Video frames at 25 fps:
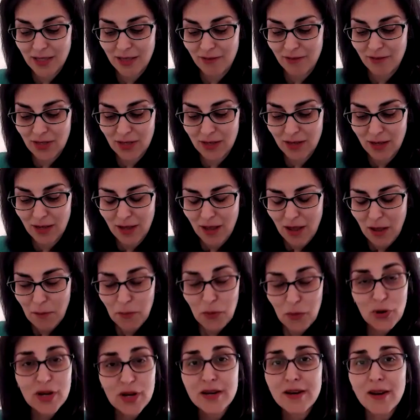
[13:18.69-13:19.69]
even
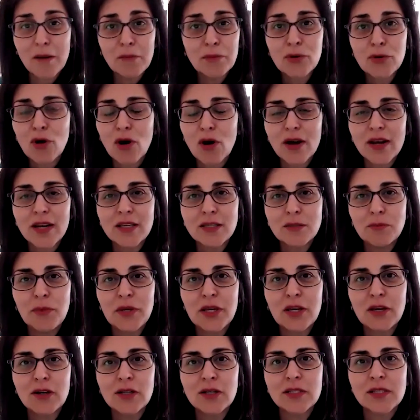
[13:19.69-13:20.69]
put a number on it,
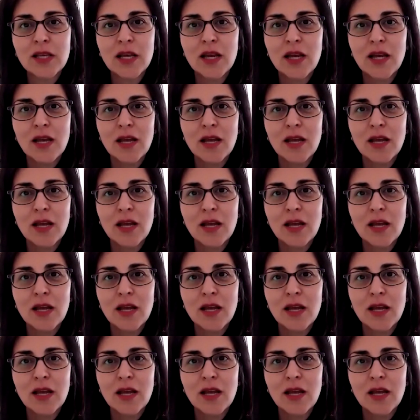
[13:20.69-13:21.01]
because